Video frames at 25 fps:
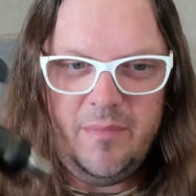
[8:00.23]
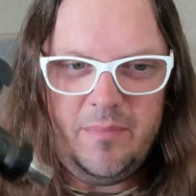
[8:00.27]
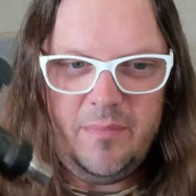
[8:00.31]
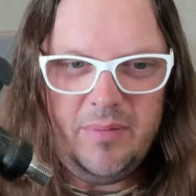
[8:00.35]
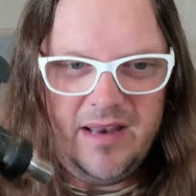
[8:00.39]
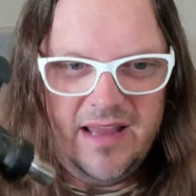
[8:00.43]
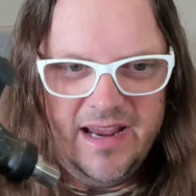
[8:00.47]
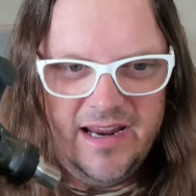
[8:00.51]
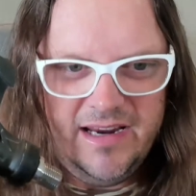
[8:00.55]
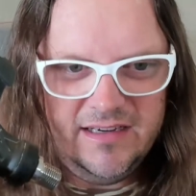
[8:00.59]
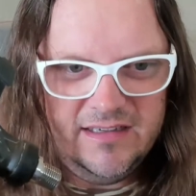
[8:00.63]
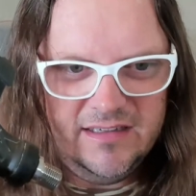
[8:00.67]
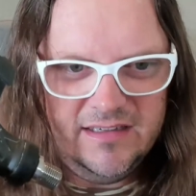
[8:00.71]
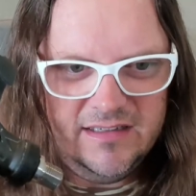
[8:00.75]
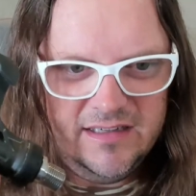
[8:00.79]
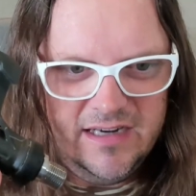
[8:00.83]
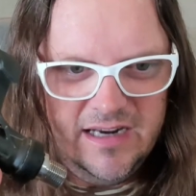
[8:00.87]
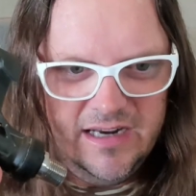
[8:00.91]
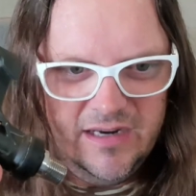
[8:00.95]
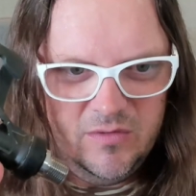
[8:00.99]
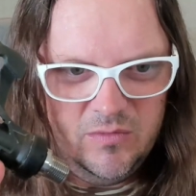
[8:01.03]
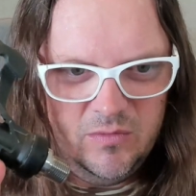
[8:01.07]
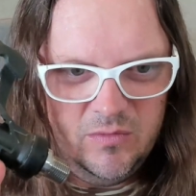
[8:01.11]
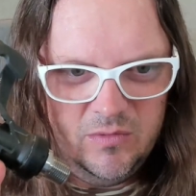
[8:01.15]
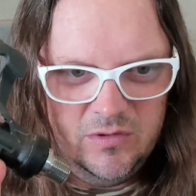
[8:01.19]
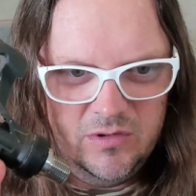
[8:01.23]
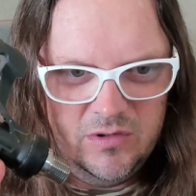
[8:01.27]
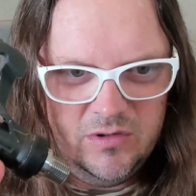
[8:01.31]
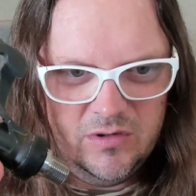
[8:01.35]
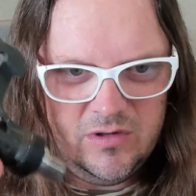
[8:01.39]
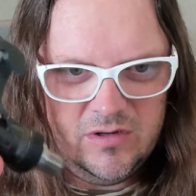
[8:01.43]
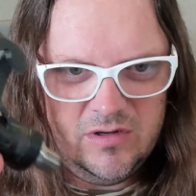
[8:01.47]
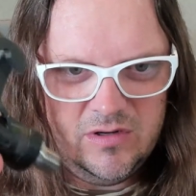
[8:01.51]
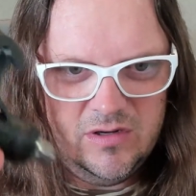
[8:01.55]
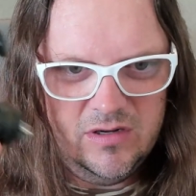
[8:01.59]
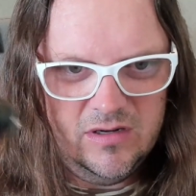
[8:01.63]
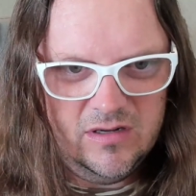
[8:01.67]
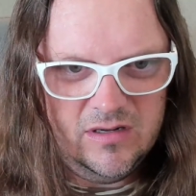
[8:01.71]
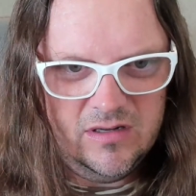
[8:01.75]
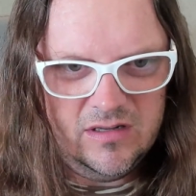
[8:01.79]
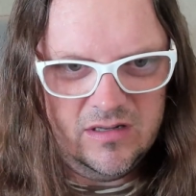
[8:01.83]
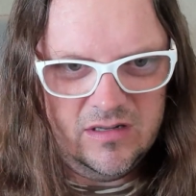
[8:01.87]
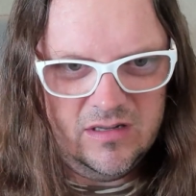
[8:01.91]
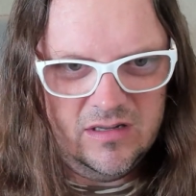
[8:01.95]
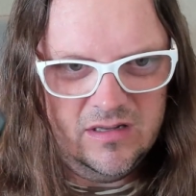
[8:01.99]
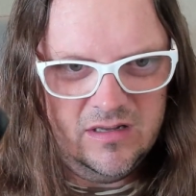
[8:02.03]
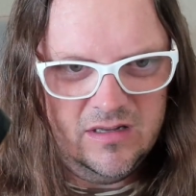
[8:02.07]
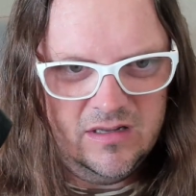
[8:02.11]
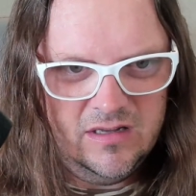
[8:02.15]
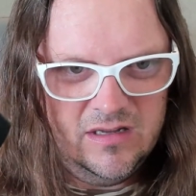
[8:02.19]
plate, it will look
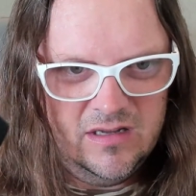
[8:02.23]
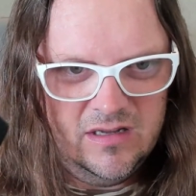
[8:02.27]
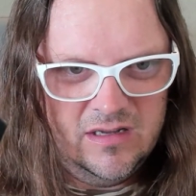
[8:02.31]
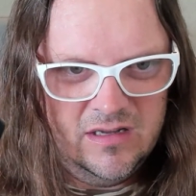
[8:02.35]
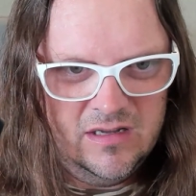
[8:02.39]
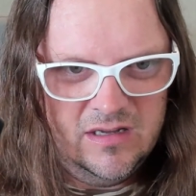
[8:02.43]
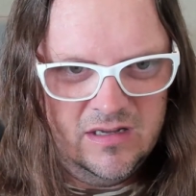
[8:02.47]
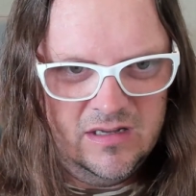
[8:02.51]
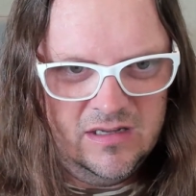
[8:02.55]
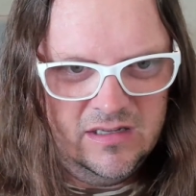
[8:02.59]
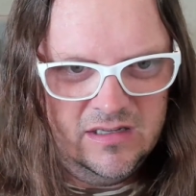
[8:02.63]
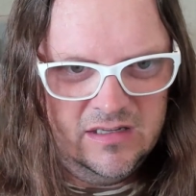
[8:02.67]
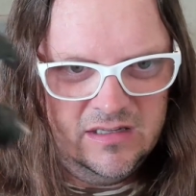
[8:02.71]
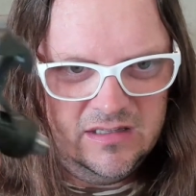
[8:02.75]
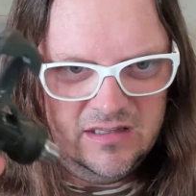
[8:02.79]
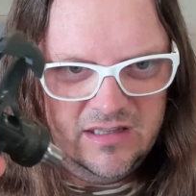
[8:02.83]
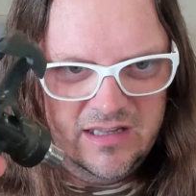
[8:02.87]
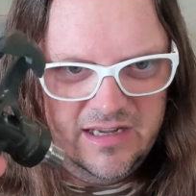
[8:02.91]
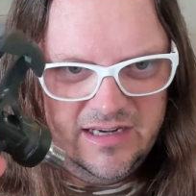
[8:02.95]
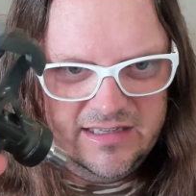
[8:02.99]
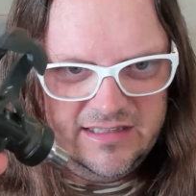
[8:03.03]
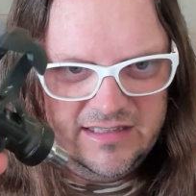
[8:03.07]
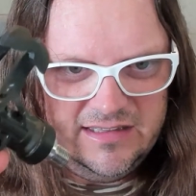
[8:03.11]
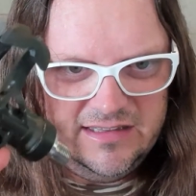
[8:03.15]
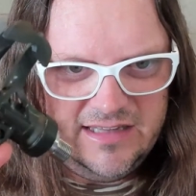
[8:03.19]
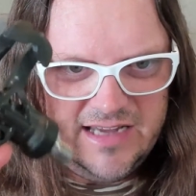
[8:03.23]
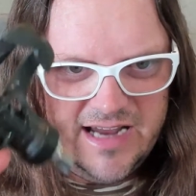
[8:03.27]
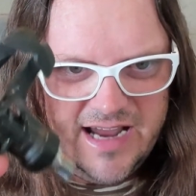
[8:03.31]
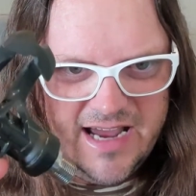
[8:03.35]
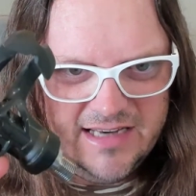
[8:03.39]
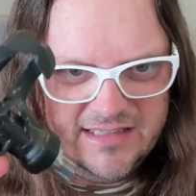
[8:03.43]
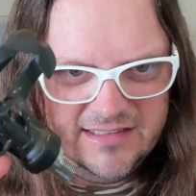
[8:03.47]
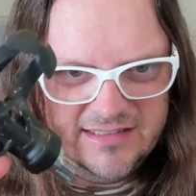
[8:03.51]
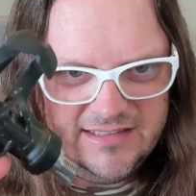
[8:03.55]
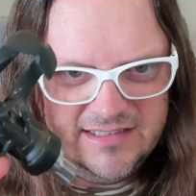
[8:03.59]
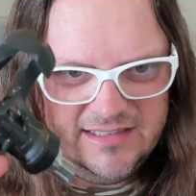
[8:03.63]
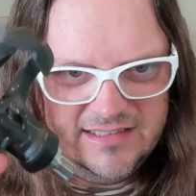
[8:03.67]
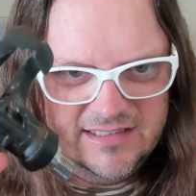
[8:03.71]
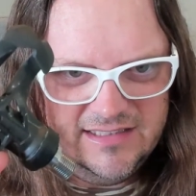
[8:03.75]
like that.